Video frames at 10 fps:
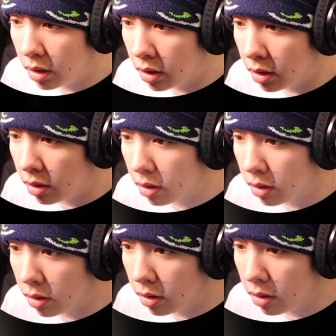
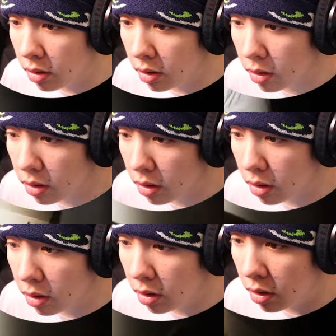
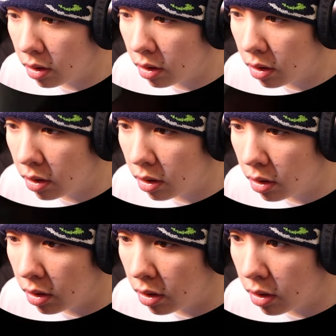
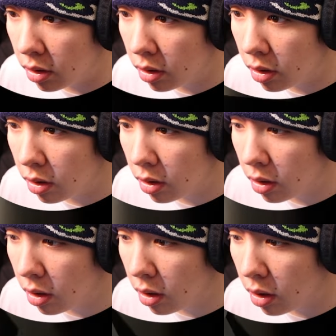
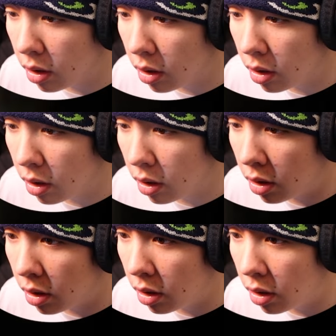
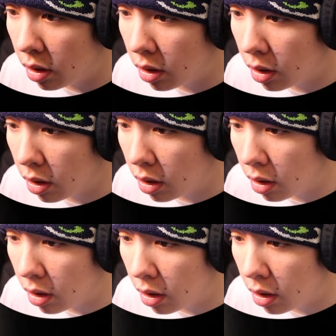[no speech]